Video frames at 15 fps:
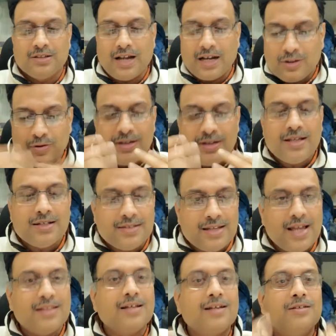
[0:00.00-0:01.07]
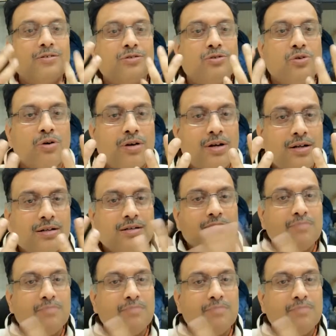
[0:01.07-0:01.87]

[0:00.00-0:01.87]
that is why they're saying that you store it.